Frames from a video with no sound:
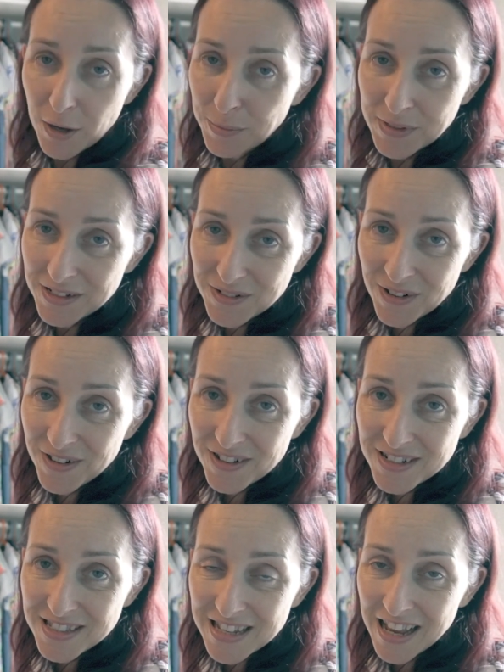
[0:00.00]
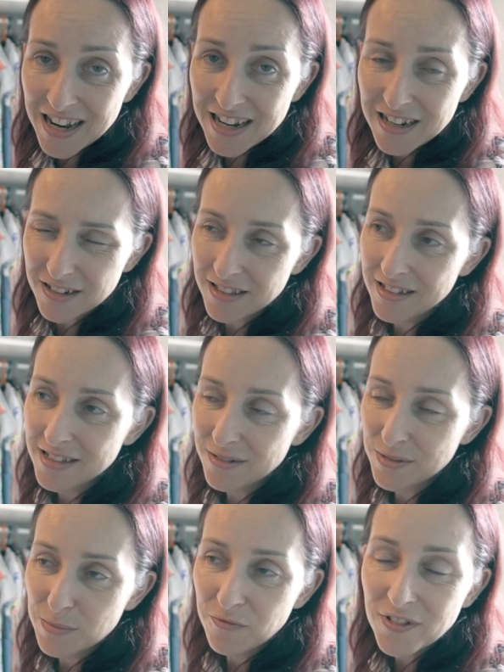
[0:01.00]
Open your drawers, and that
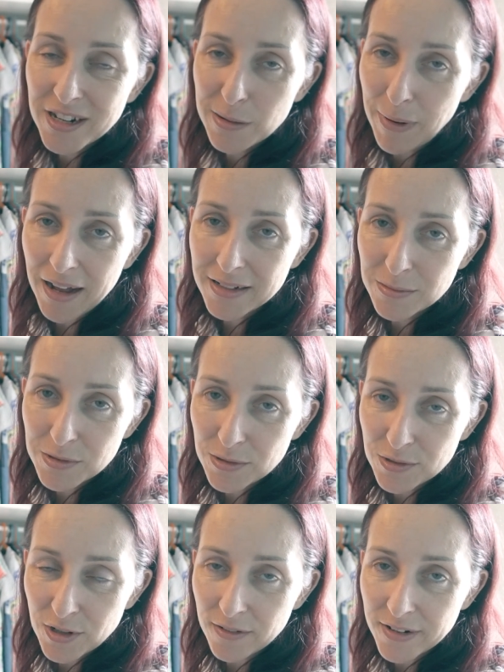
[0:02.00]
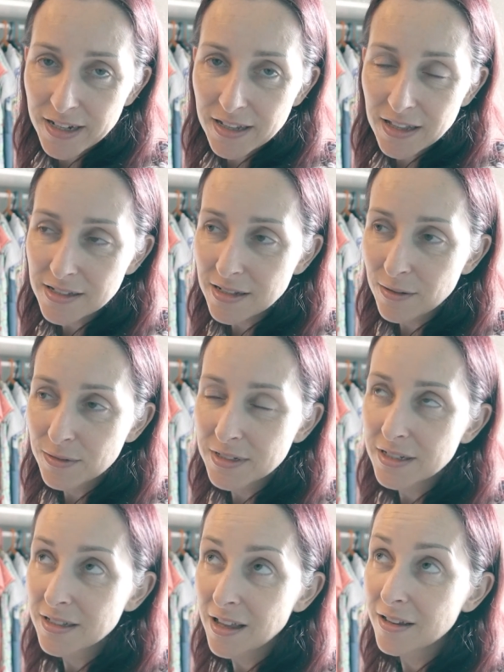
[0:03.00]
sounds really bad. I'm so sorry.
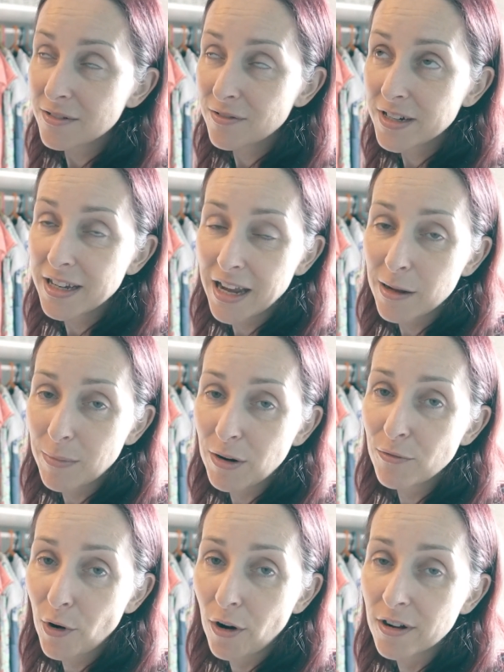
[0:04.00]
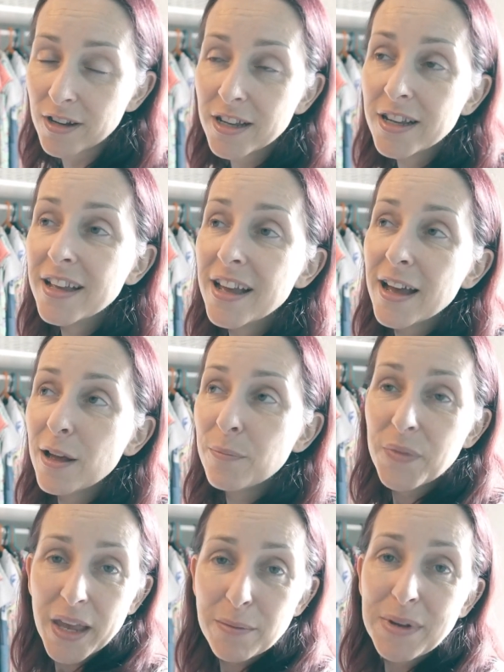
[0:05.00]
That really came out wrong.
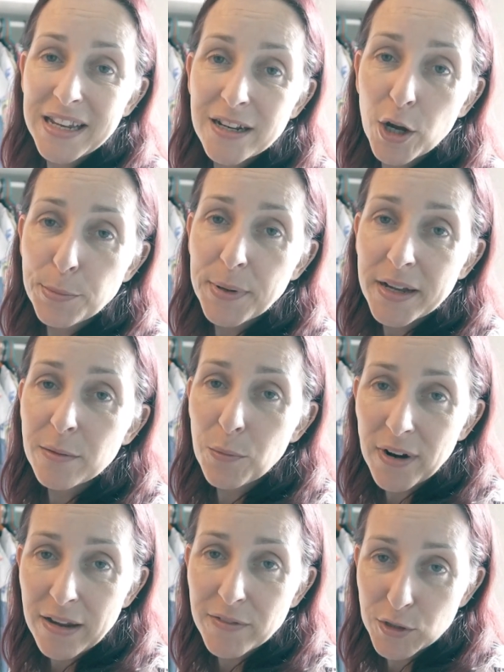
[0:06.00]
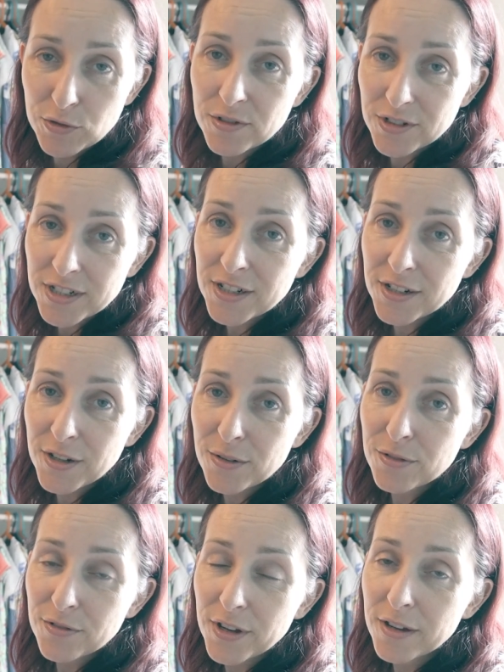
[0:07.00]
I mean, open whatever drawers you're going to go
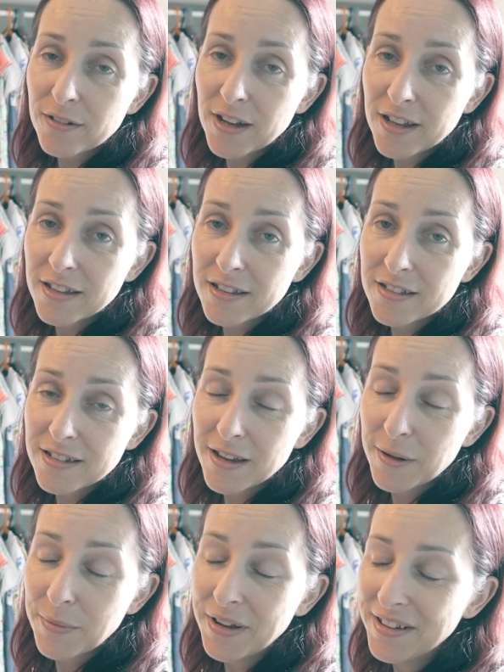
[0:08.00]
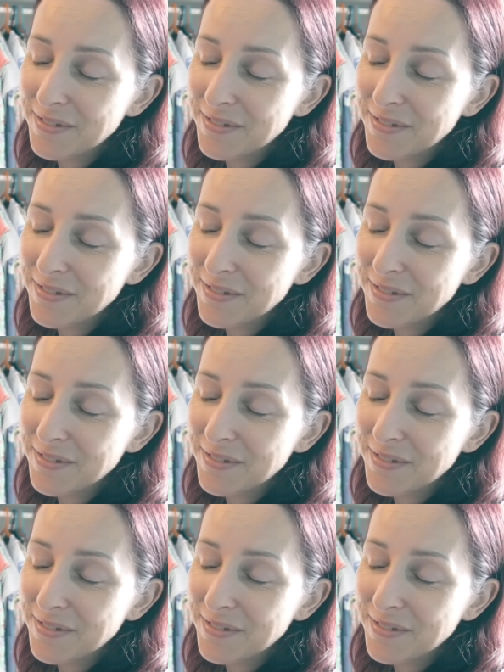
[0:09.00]
through, and